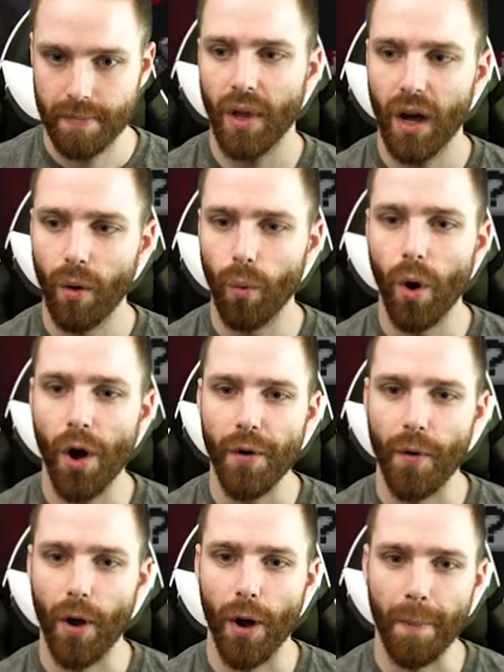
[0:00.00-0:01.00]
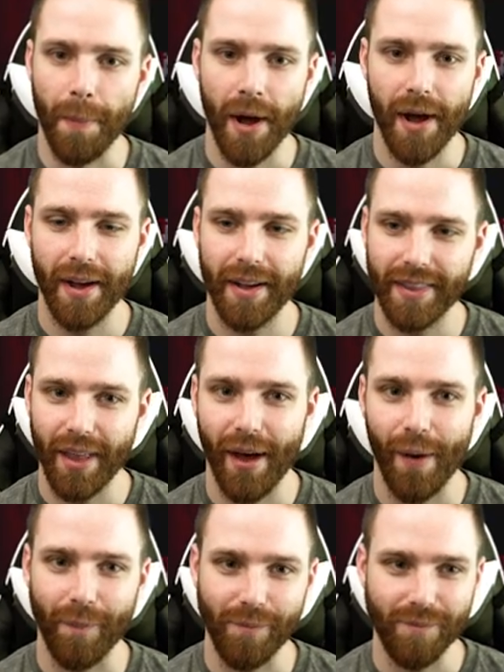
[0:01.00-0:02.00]
a one room. And
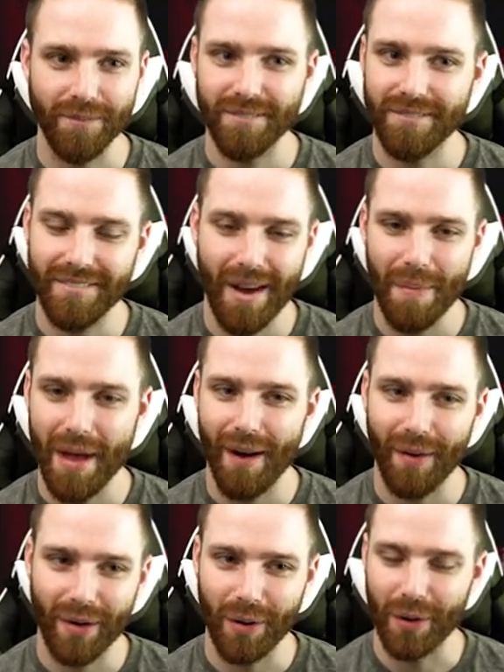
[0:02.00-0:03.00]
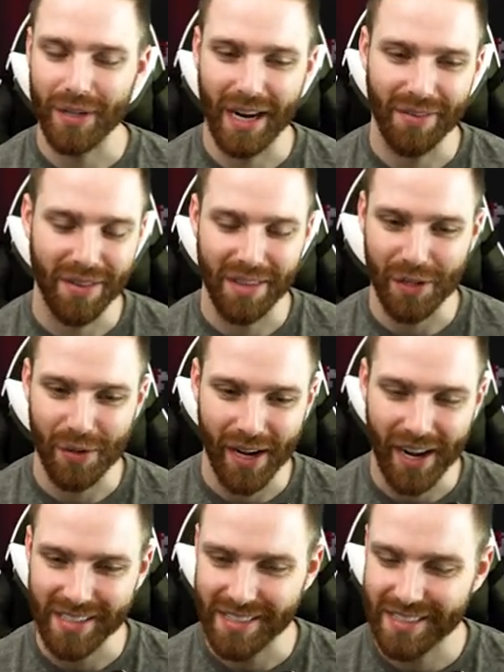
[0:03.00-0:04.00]
now, I'm not re-rolling everything, you
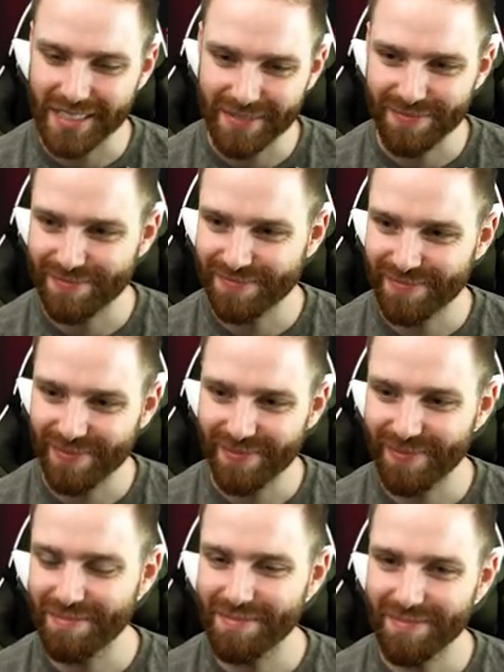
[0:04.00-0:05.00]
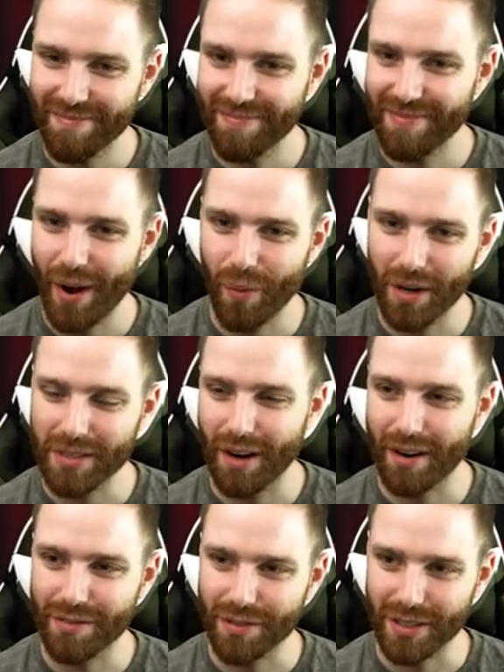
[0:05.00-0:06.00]
guys. I worked hard for